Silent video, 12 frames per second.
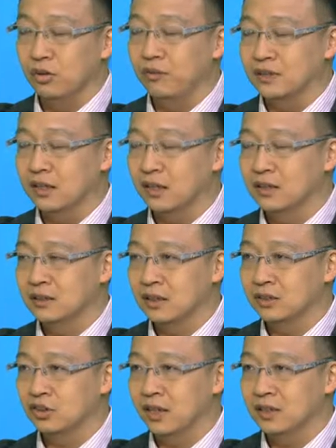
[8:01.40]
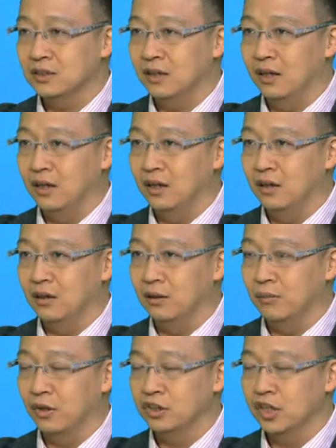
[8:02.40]
chief executive suggests in
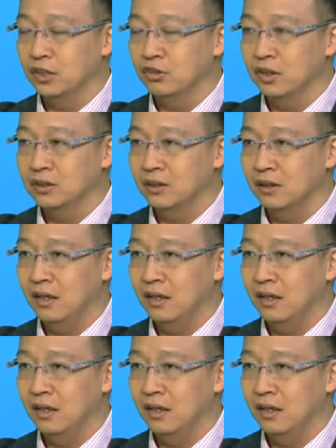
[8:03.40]
the policy address,